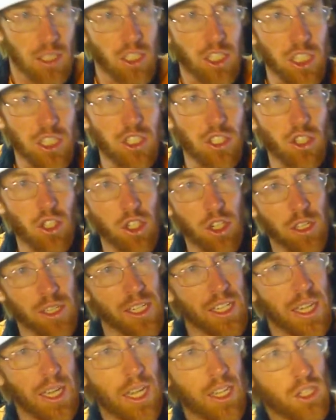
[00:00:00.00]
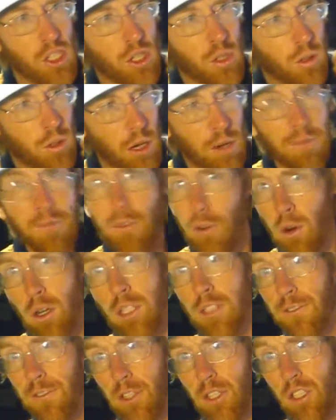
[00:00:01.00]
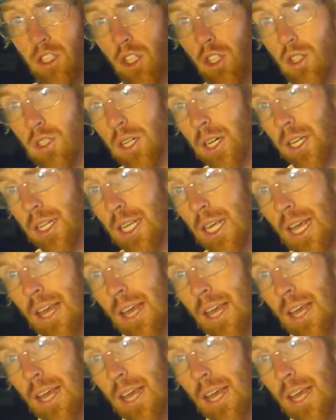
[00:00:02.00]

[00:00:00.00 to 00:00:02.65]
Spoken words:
just turn it into a force for good.